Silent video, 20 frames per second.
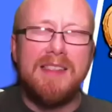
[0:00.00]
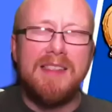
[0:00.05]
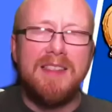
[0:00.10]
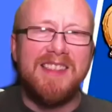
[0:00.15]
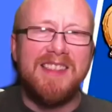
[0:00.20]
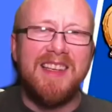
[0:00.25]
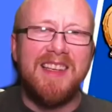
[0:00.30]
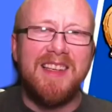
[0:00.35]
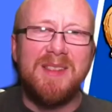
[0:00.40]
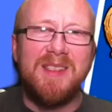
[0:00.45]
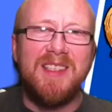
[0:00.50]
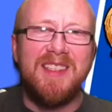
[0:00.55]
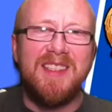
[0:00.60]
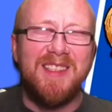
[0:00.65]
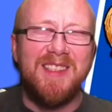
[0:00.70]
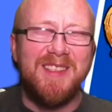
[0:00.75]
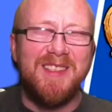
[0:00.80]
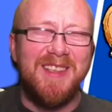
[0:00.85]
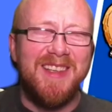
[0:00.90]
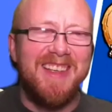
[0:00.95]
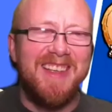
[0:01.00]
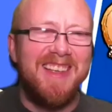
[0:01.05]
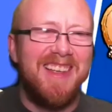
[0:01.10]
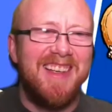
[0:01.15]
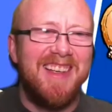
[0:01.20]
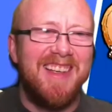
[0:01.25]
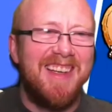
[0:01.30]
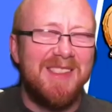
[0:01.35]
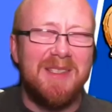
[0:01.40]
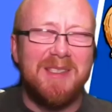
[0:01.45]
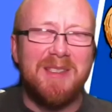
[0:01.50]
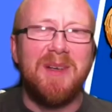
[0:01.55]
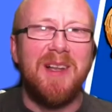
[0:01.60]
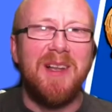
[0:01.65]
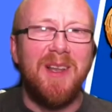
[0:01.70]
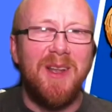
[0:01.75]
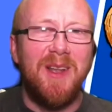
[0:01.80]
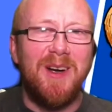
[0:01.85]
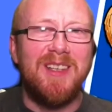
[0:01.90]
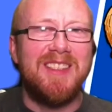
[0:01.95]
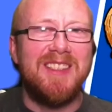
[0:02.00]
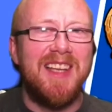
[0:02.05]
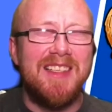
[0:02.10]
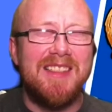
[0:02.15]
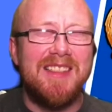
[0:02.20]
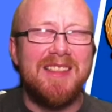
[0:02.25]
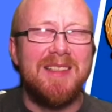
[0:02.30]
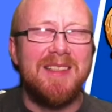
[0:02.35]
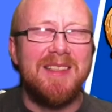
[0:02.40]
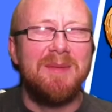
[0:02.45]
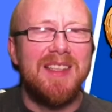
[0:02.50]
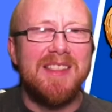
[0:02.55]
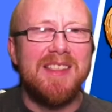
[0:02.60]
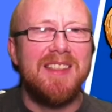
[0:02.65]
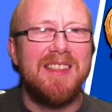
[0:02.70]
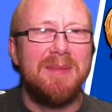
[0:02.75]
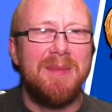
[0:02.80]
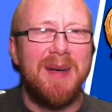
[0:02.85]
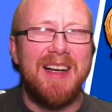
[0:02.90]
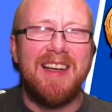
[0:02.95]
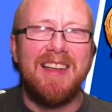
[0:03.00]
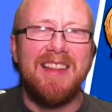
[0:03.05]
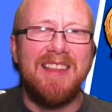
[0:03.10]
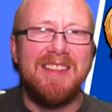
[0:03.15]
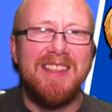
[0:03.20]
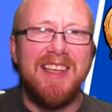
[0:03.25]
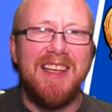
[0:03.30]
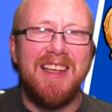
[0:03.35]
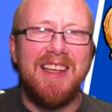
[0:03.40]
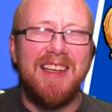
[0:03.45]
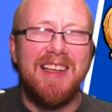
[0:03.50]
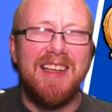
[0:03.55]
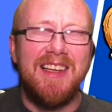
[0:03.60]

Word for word: studies I used to do. Yeah, I used to do a lot of testing with her back in the day.